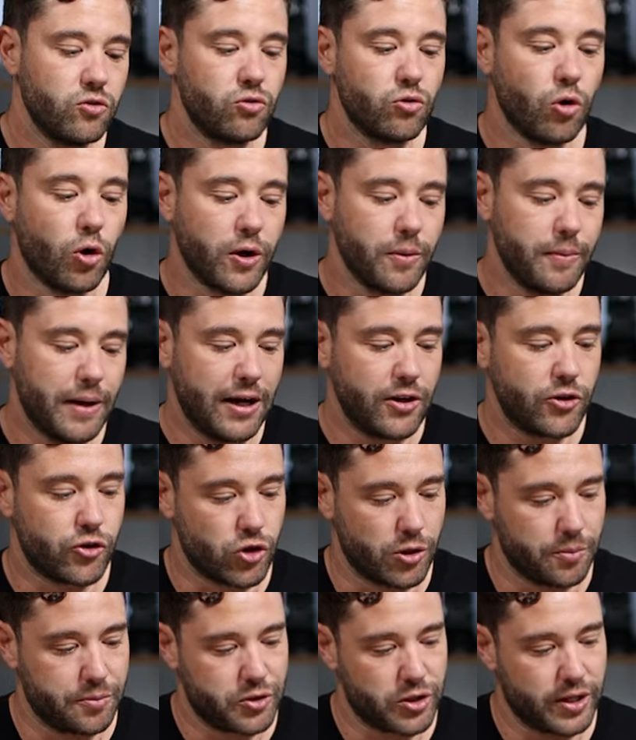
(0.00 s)
Talking about
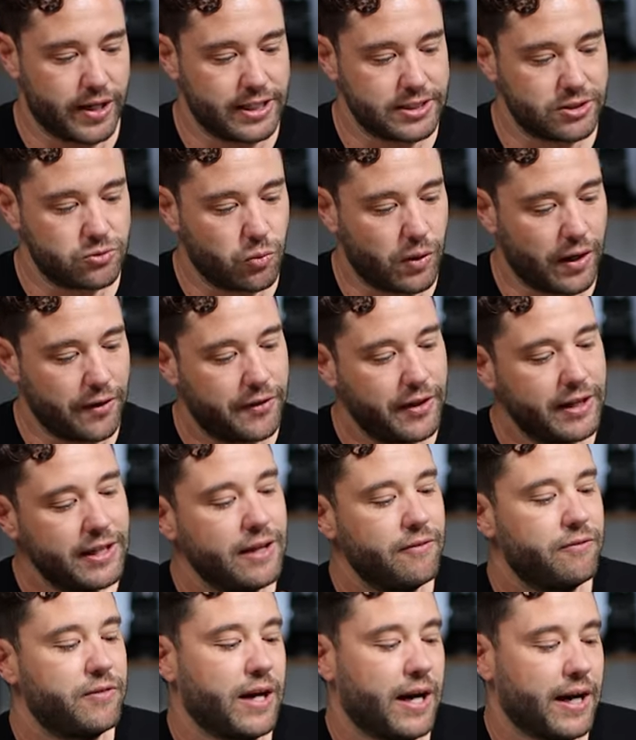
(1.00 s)
drip trays, one thing
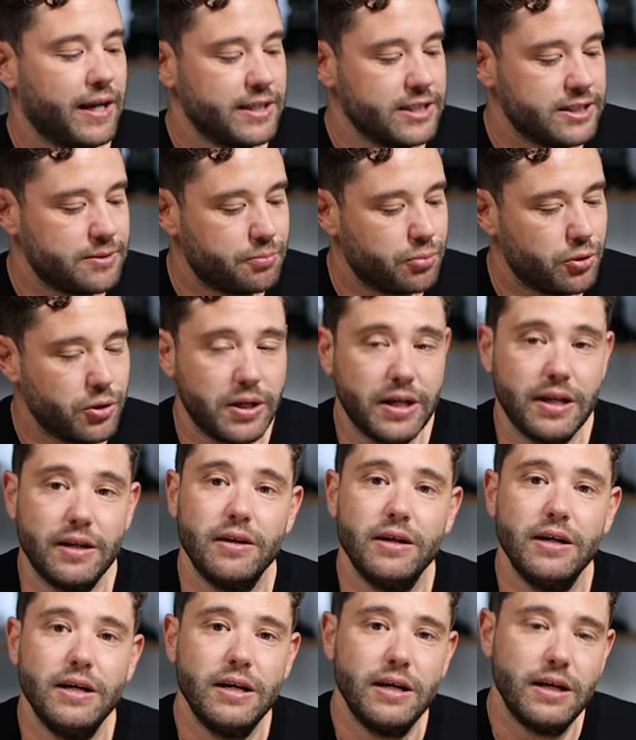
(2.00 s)
they've done is put
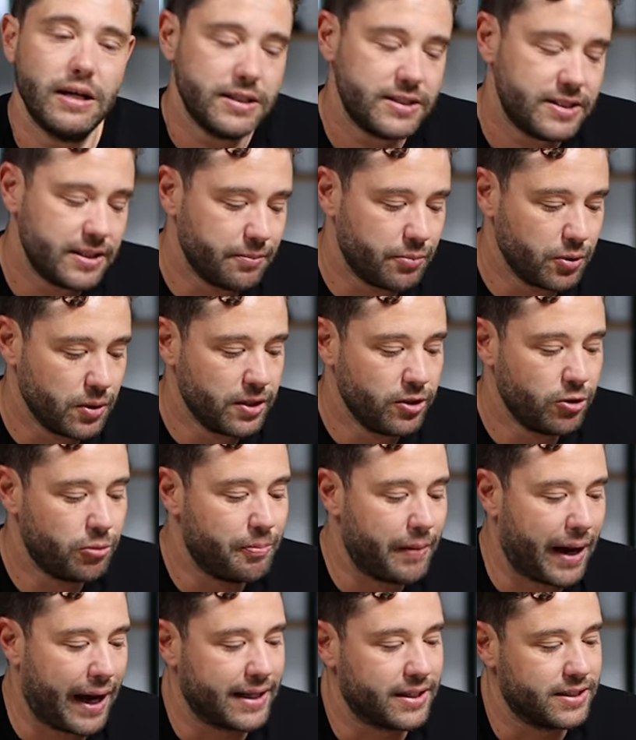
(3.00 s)
in simple little
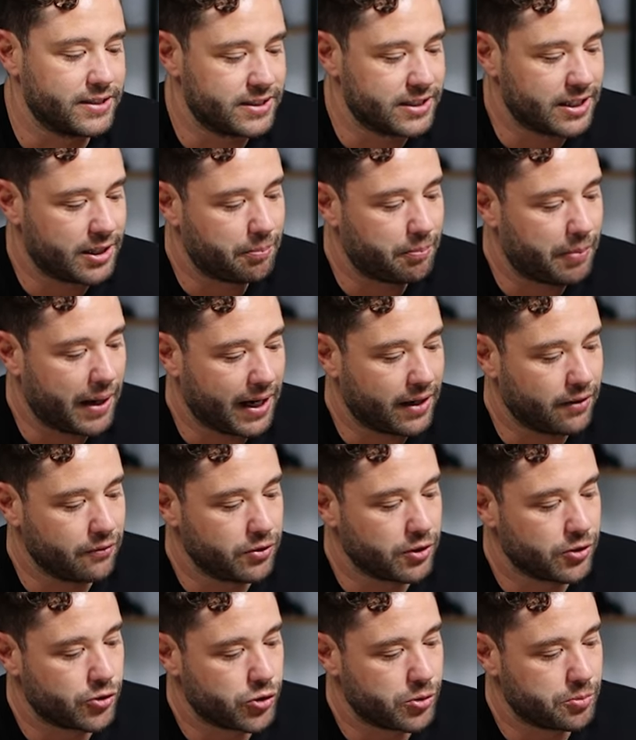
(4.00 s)
magnets at the back
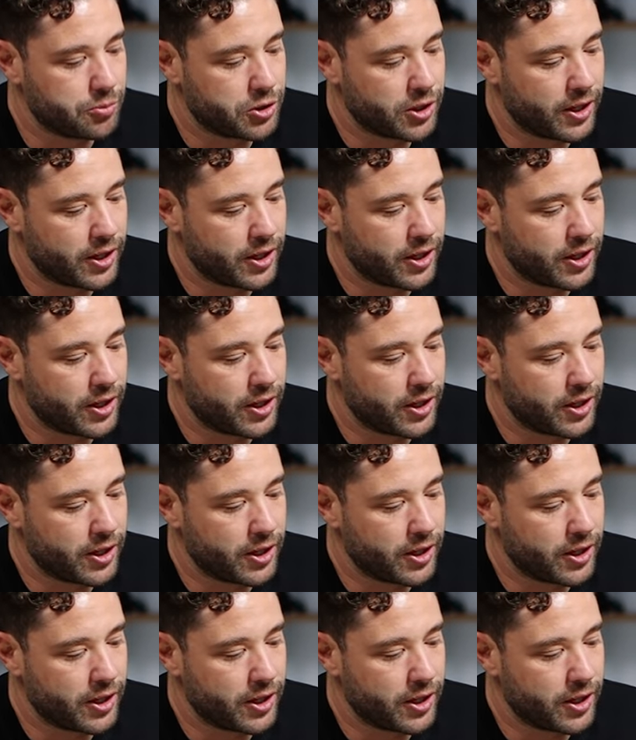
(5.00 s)
of the drip